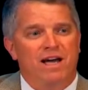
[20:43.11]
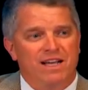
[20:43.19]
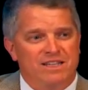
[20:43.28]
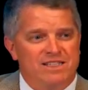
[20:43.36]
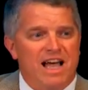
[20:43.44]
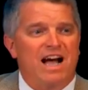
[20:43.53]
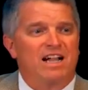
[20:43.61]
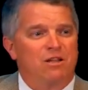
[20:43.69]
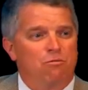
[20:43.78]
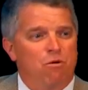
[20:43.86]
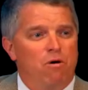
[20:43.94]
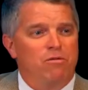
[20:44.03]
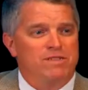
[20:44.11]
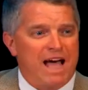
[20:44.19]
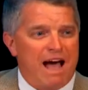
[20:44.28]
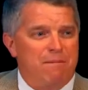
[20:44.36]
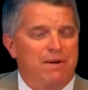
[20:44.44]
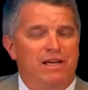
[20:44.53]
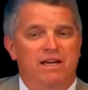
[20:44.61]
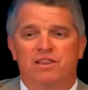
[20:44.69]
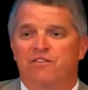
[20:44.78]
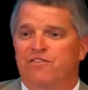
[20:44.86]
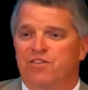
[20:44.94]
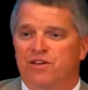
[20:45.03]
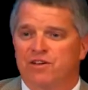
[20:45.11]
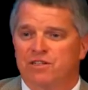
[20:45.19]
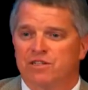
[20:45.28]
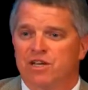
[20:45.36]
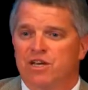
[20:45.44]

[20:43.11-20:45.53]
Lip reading: exactly what was happening in the field,